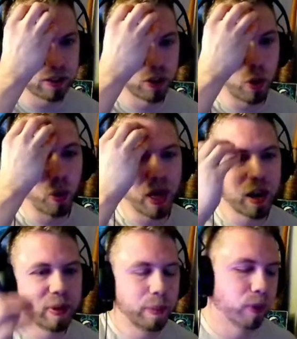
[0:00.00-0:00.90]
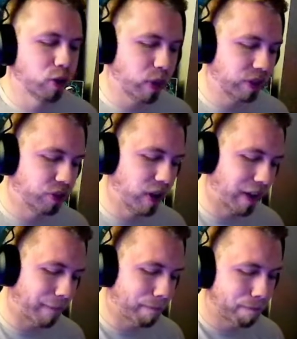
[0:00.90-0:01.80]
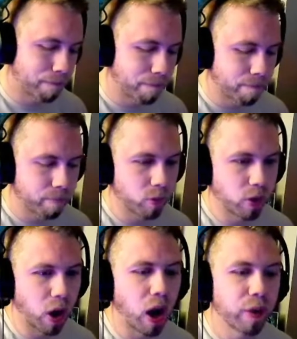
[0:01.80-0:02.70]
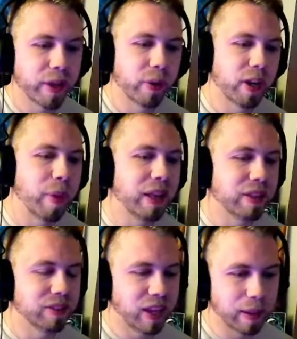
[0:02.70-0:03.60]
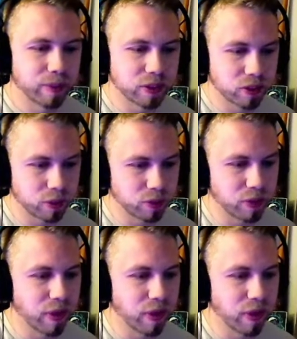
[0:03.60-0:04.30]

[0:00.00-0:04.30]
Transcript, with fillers: So a lot of people are questioning, you know, are they going to make these games exclusive?